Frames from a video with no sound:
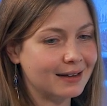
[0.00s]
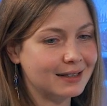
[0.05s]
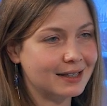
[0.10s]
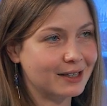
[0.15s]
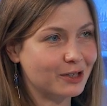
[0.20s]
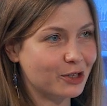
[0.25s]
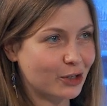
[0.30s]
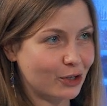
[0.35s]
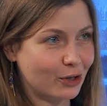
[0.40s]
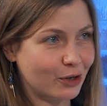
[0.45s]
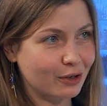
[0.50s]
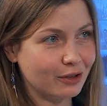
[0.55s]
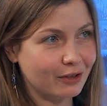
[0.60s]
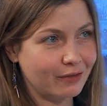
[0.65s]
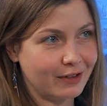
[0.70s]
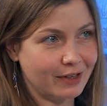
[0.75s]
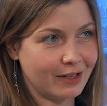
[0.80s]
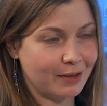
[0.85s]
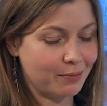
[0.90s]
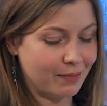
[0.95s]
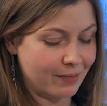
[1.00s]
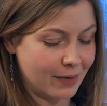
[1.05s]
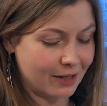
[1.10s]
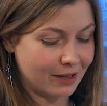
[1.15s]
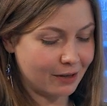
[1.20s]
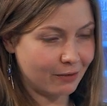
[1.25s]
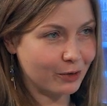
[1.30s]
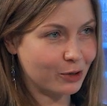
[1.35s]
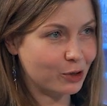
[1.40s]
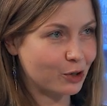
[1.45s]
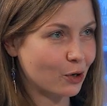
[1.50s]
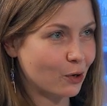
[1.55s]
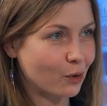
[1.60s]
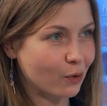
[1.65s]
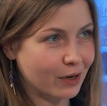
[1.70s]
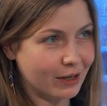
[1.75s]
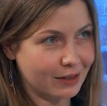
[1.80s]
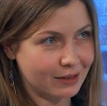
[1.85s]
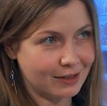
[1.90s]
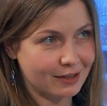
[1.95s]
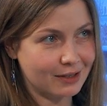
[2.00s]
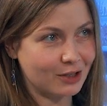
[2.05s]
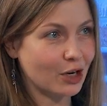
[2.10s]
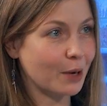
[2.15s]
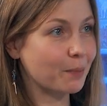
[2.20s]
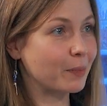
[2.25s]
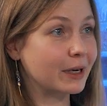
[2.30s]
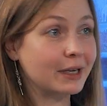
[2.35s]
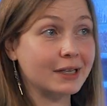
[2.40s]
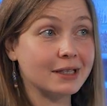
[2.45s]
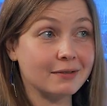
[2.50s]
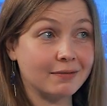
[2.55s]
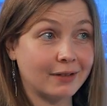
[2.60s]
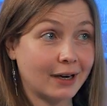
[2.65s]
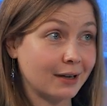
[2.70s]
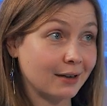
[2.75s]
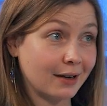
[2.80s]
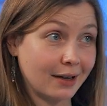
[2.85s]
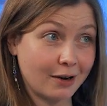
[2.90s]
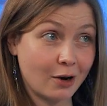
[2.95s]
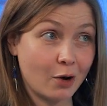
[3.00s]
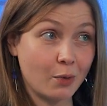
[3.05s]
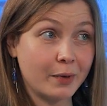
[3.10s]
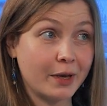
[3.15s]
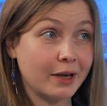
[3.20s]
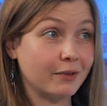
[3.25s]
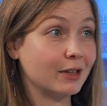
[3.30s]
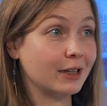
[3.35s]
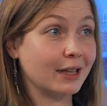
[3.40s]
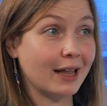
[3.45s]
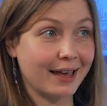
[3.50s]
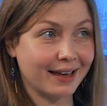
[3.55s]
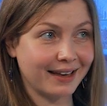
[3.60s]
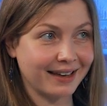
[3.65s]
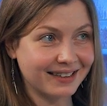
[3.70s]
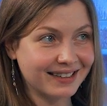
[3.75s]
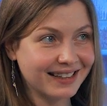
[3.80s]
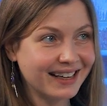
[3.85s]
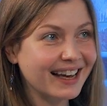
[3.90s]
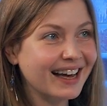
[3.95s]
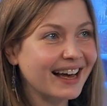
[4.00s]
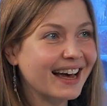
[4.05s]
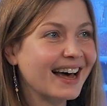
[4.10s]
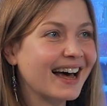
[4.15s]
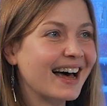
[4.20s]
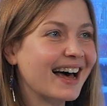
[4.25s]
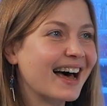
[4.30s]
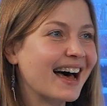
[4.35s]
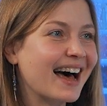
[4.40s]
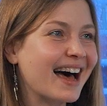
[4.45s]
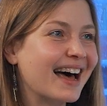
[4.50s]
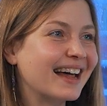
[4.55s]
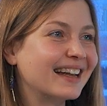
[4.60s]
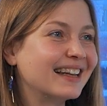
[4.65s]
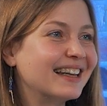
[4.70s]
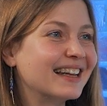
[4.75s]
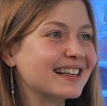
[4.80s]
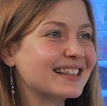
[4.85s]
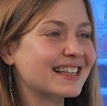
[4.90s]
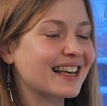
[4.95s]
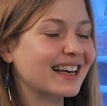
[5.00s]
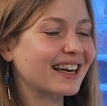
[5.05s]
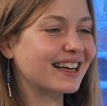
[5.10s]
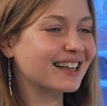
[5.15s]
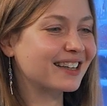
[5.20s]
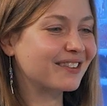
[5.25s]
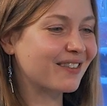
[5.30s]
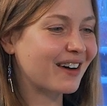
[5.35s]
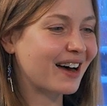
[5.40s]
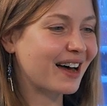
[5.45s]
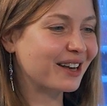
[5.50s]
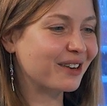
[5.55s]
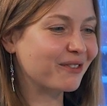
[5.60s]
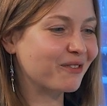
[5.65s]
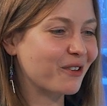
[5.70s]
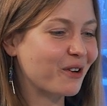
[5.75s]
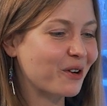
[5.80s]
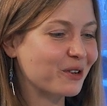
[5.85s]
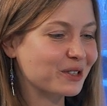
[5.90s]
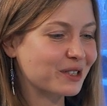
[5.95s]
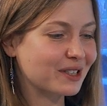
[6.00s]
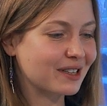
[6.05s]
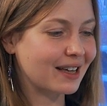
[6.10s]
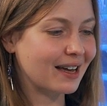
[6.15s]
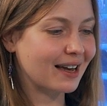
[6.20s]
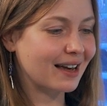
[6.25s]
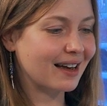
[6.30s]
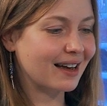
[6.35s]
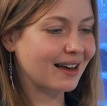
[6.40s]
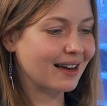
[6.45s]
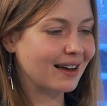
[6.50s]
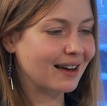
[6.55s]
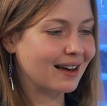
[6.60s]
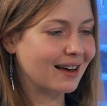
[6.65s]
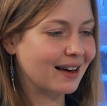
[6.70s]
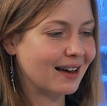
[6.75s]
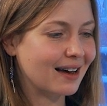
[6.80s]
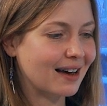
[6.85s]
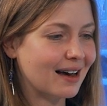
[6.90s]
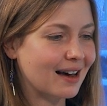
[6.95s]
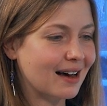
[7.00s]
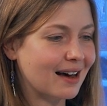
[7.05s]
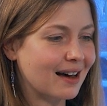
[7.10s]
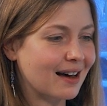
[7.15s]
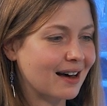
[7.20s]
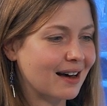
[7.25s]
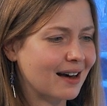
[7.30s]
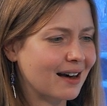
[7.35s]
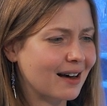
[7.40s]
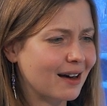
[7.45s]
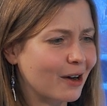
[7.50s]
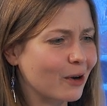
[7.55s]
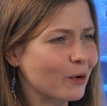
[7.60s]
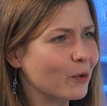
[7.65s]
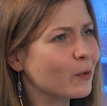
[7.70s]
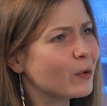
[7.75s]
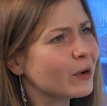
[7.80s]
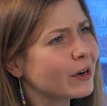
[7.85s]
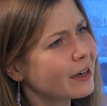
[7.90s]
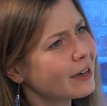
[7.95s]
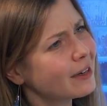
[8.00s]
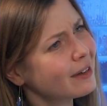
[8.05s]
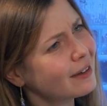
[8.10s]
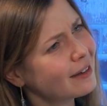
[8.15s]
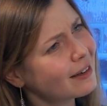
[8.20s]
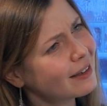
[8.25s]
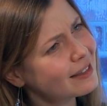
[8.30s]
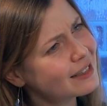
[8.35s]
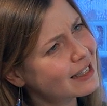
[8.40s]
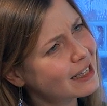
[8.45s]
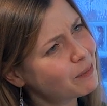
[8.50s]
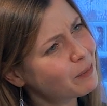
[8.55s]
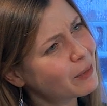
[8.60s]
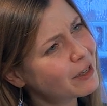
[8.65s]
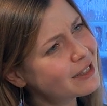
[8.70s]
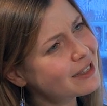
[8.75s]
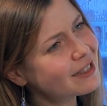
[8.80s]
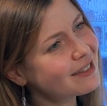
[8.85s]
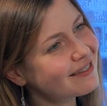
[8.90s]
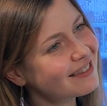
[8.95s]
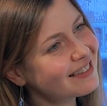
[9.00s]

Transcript: t-shirt with a bit of a joke. It's a Japanese one. I hope he will like it. And the second one was the Ugg slippers.